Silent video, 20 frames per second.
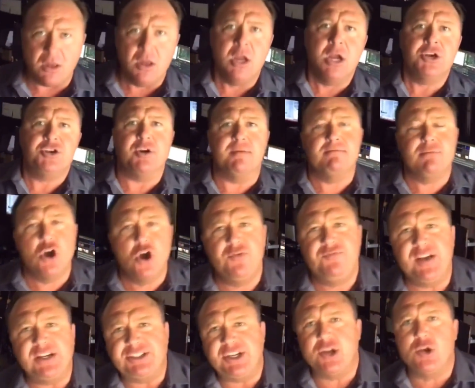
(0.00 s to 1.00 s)
to move
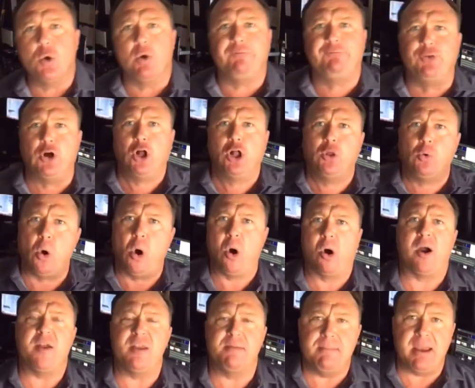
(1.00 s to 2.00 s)
this into a full
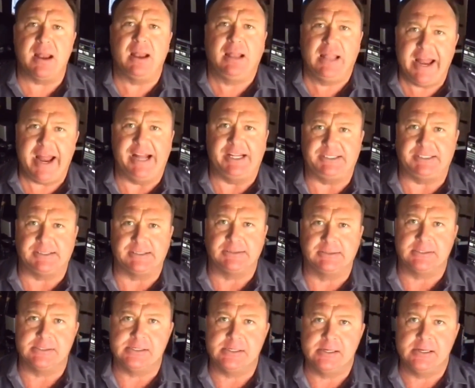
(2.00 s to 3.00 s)
war in the Middle East.
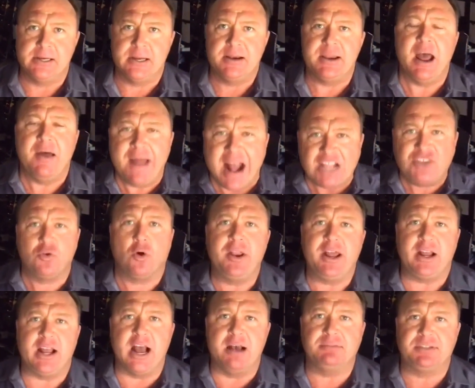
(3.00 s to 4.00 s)
Now, that's what
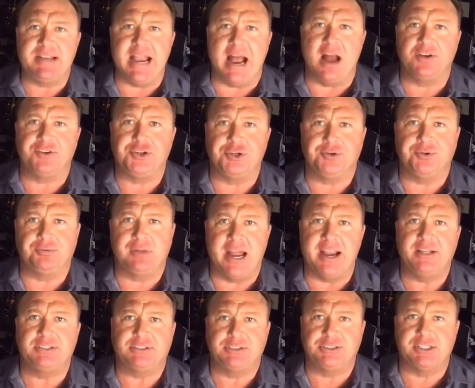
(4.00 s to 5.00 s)
it comes down to,
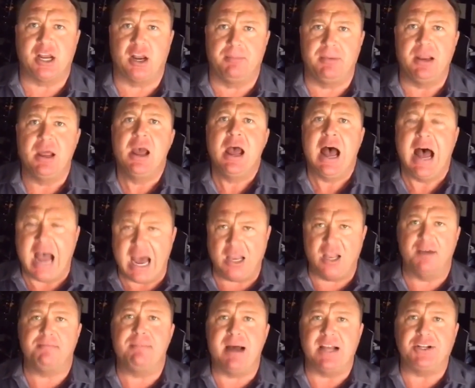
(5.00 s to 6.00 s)
ladies and gentlemen. I
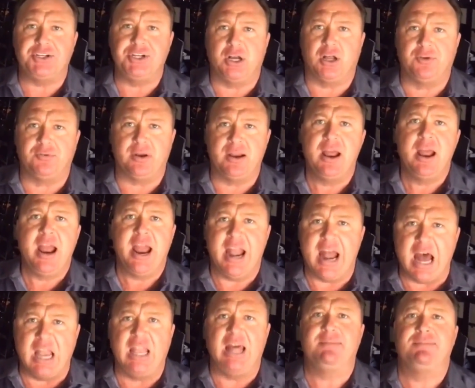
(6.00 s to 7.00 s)
love my children, and
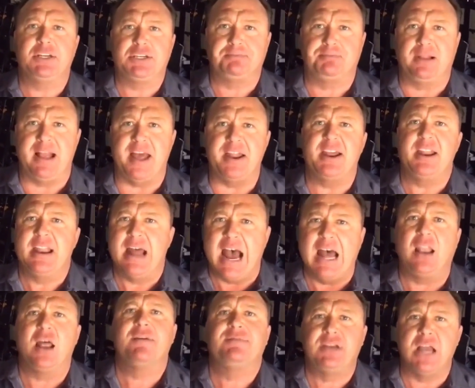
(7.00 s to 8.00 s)
I love this planet, and I
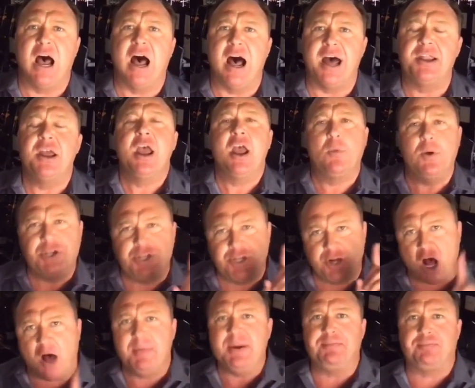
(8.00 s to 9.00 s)
love God. We should
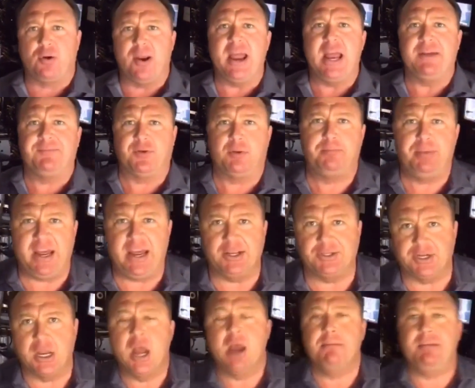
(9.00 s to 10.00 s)
all be praying for
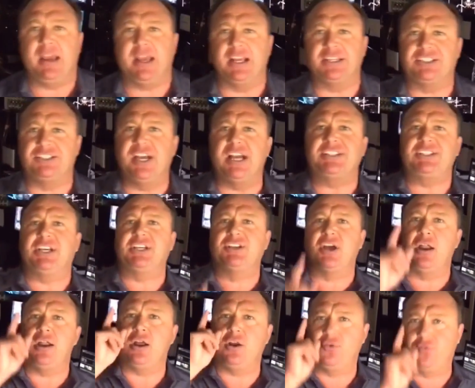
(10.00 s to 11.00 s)
peace, because this is
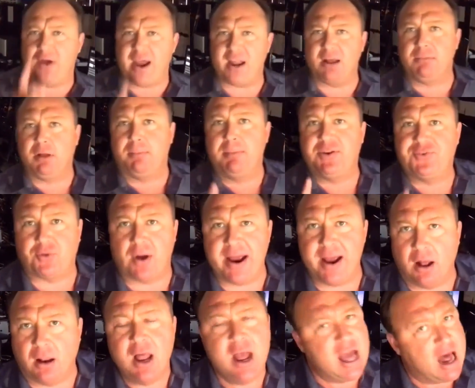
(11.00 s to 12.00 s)
an incredible
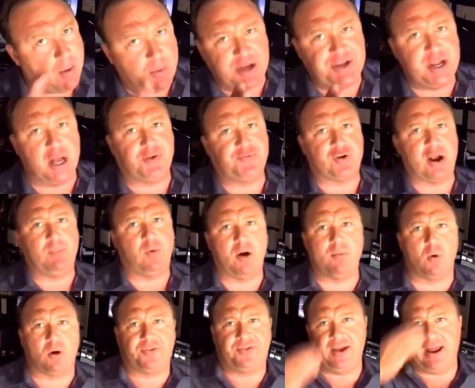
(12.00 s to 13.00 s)
betrayal. I want to tell Trump one
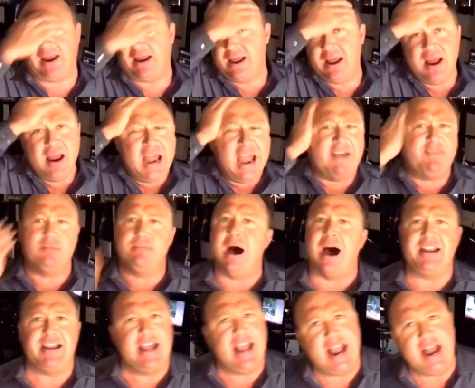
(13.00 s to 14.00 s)
more thing.
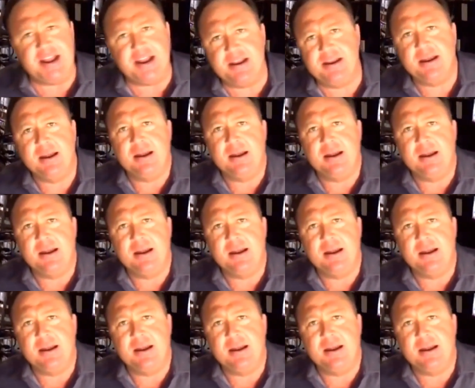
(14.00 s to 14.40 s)
Everybody hated